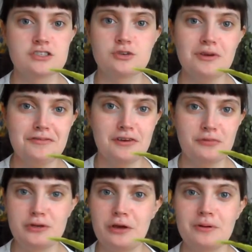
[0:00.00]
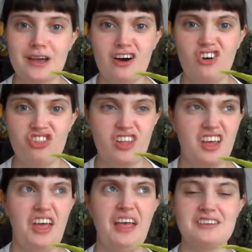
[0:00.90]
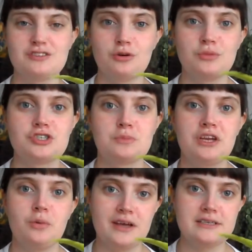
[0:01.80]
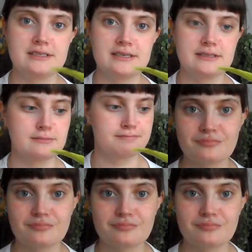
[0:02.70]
so even if we don't get on, it's not much money wasted.